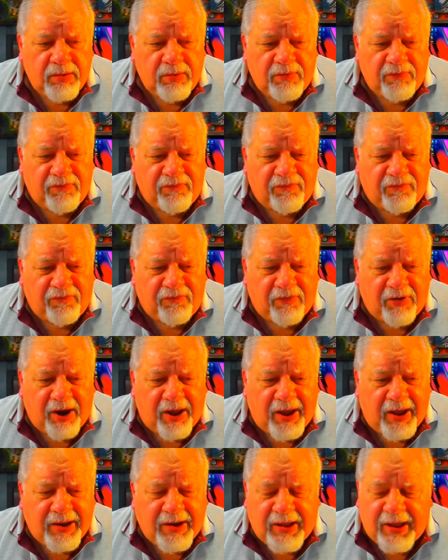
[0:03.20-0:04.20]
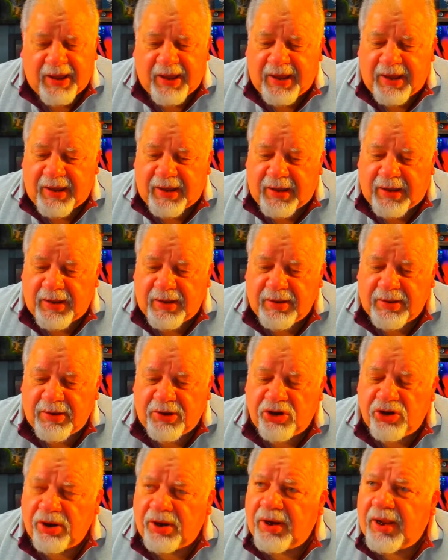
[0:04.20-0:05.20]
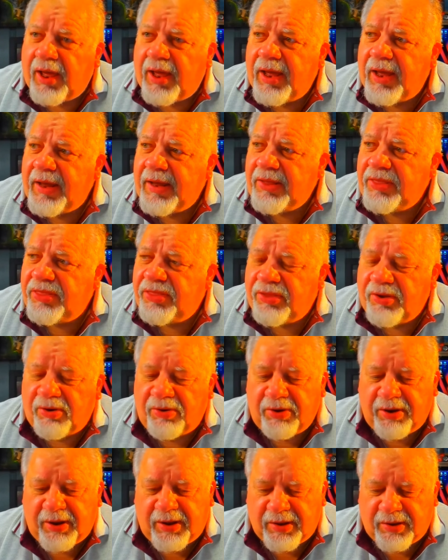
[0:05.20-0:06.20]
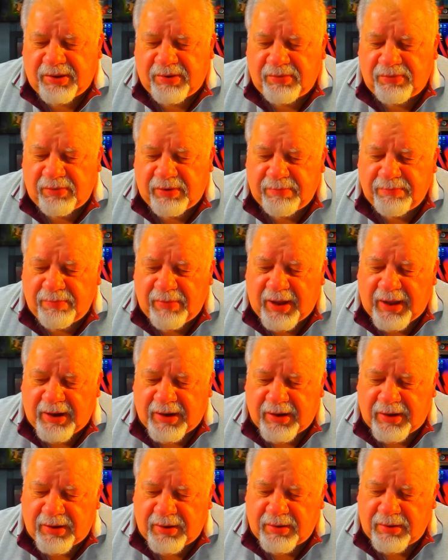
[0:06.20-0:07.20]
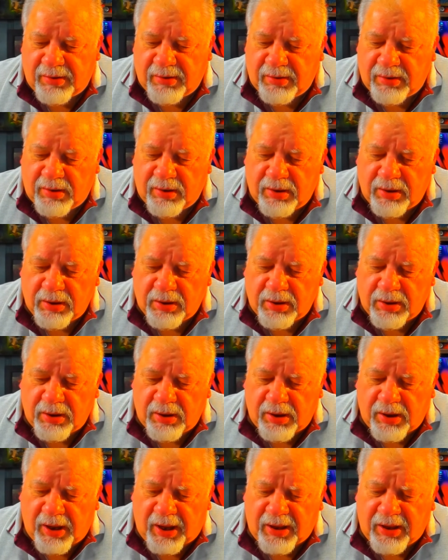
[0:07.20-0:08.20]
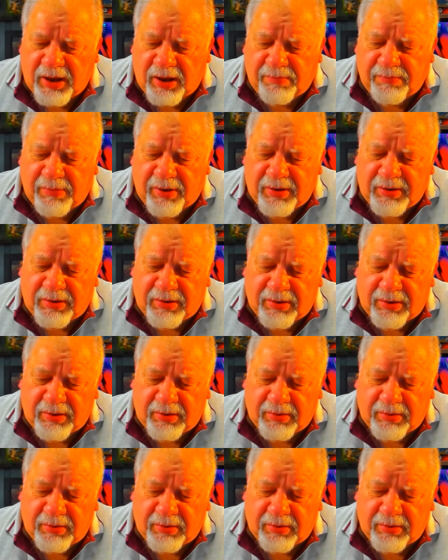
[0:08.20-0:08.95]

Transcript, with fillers: Friday, July 30th. We made it. End of the month.